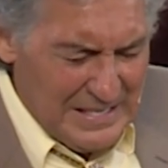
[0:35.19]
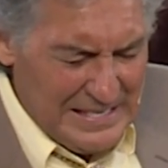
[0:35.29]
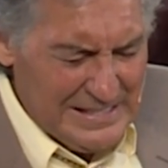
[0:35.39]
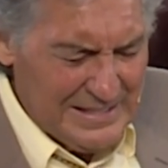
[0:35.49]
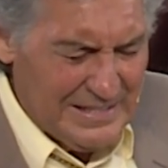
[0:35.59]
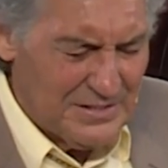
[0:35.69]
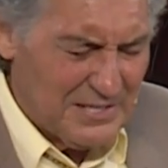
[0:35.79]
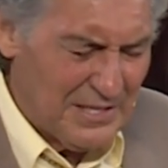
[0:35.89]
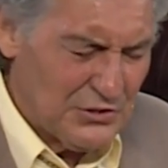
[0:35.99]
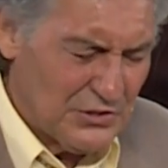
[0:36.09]
healing
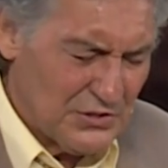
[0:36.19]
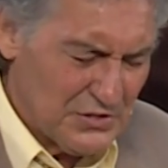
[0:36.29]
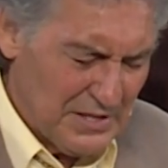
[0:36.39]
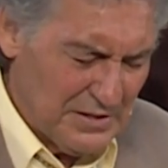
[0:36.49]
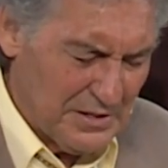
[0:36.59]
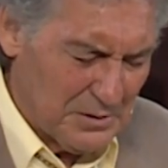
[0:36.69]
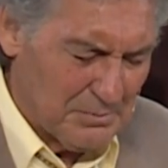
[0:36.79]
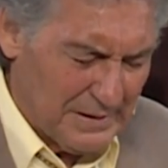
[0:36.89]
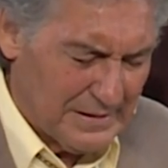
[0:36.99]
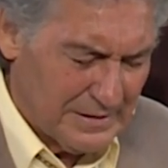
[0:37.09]
touches in their
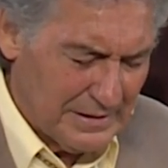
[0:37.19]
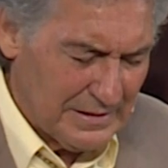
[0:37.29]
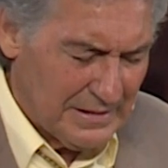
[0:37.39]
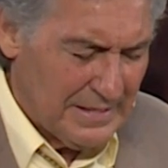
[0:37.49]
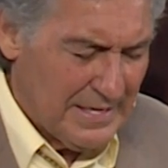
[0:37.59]
body